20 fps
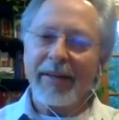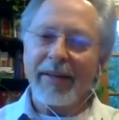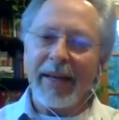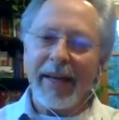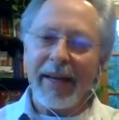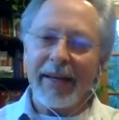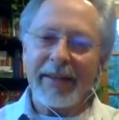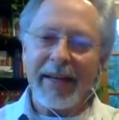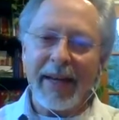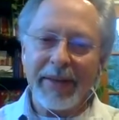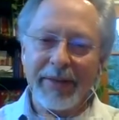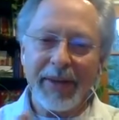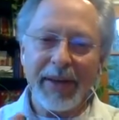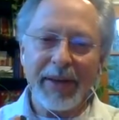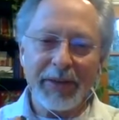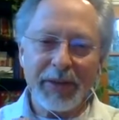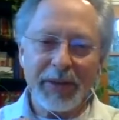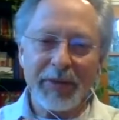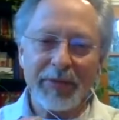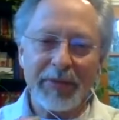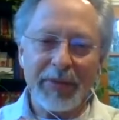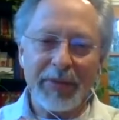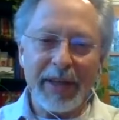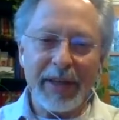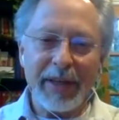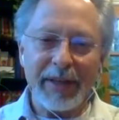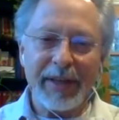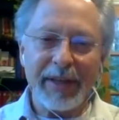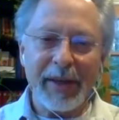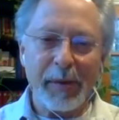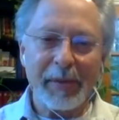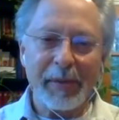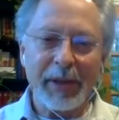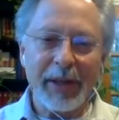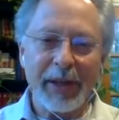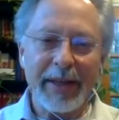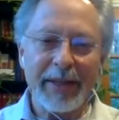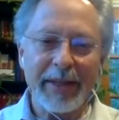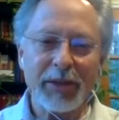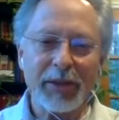at 10,000 feet in the
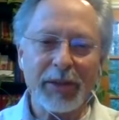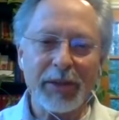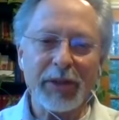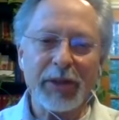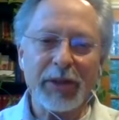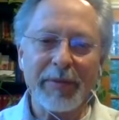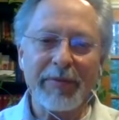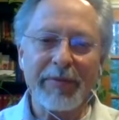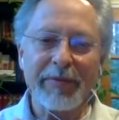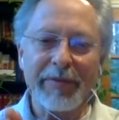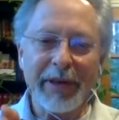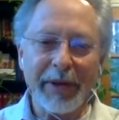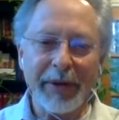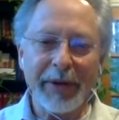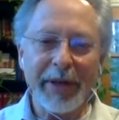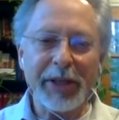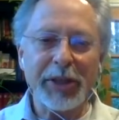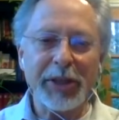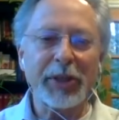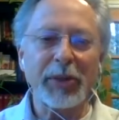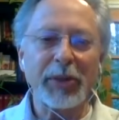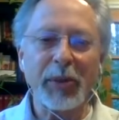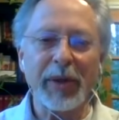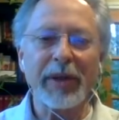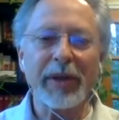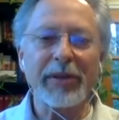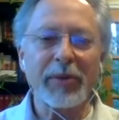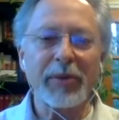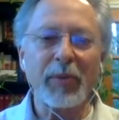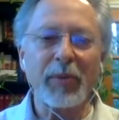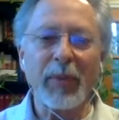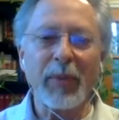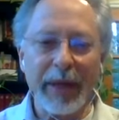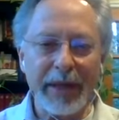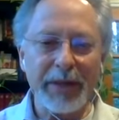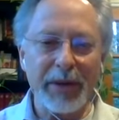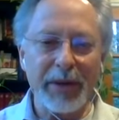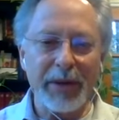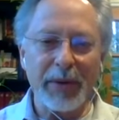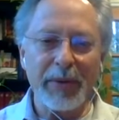Himalayas, there's a very short
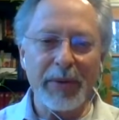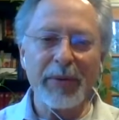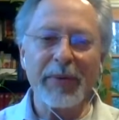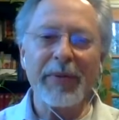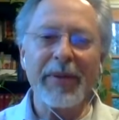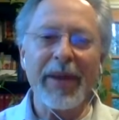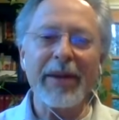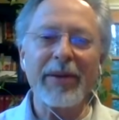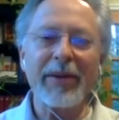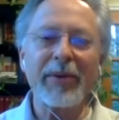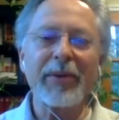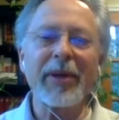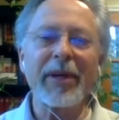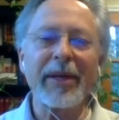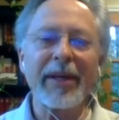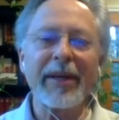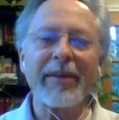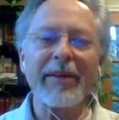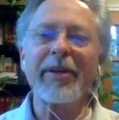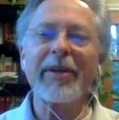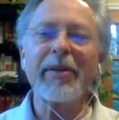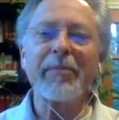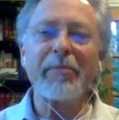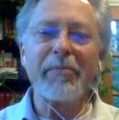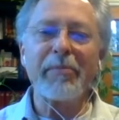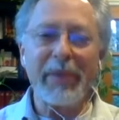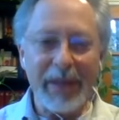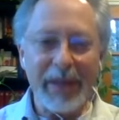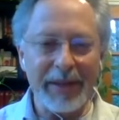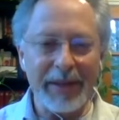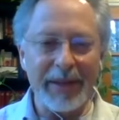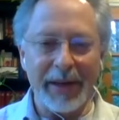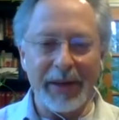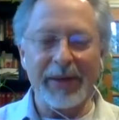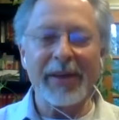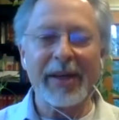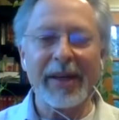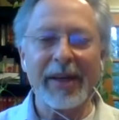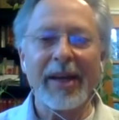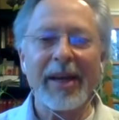window that you can even be
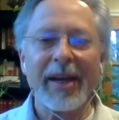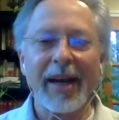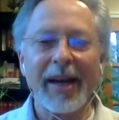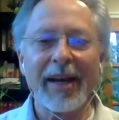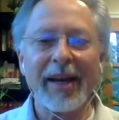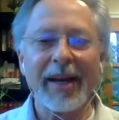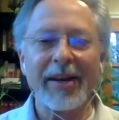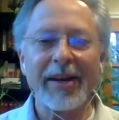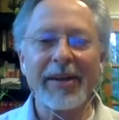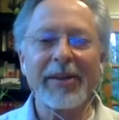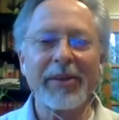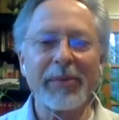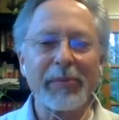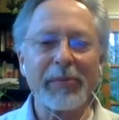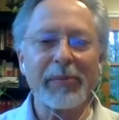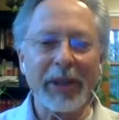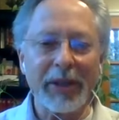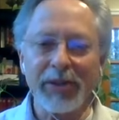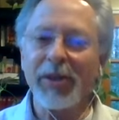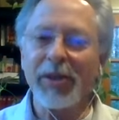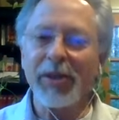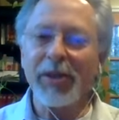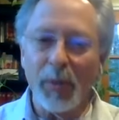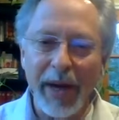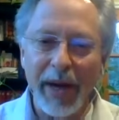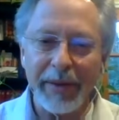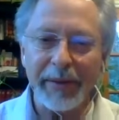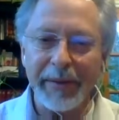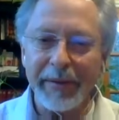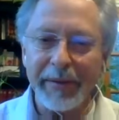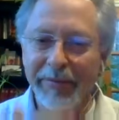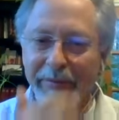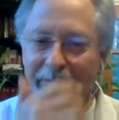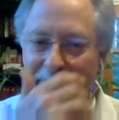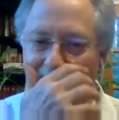there because of the weather